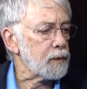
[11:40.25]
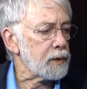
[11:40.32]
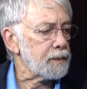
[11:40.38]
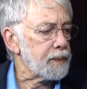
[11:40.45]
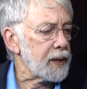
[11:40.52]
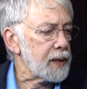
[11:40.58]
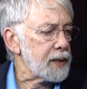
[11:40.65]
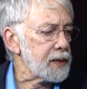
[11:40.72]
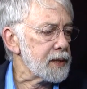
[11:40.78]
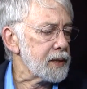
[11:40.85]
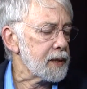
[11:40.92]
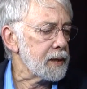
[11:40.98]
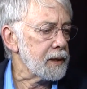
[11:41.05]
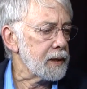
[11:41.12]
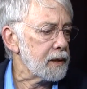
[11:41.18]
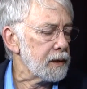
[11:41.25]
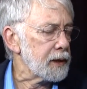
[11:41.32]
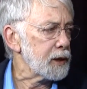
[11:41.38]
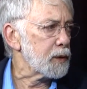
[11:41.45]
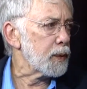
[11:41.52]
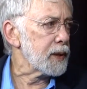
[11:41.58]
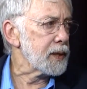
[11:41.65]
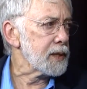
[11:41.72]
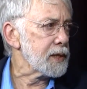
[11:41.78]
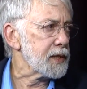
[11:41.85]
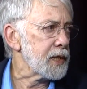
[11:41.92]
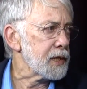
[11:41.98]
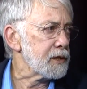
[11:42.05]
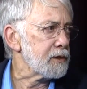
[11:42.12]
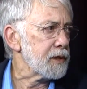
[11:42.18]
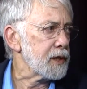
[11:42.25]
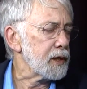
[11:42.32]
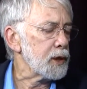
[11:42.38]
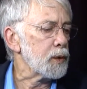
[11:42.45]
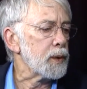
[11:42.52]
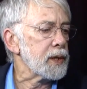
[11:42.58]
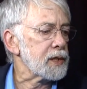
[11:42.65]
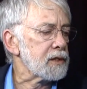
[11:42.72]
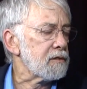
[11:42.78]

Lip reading: were passed in the early 20th century, the U.S.